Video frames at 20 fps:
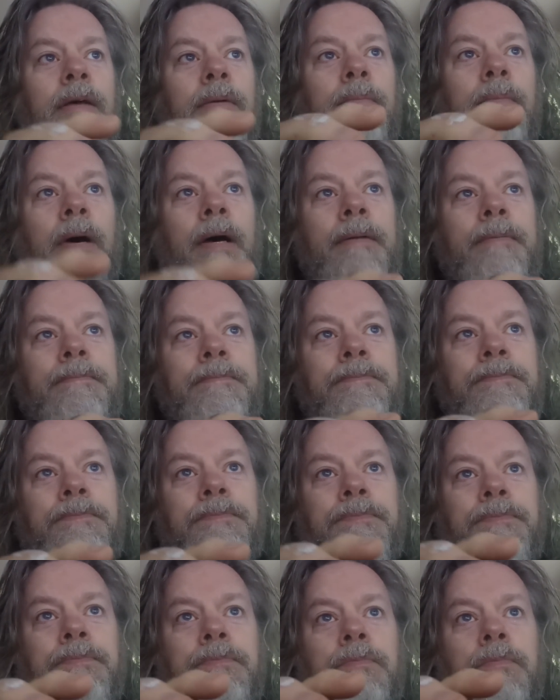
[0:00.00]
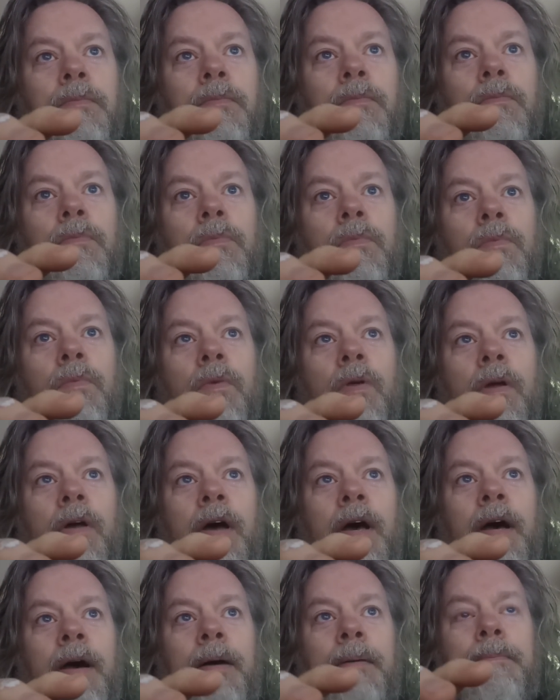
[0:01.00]
But
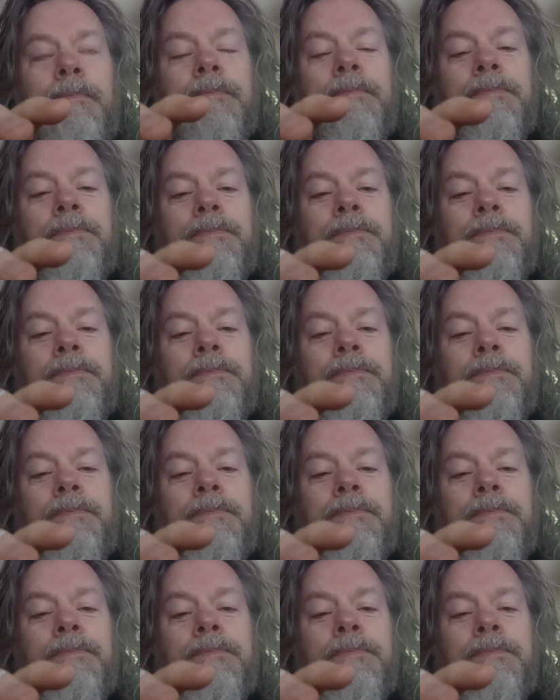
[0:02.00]
the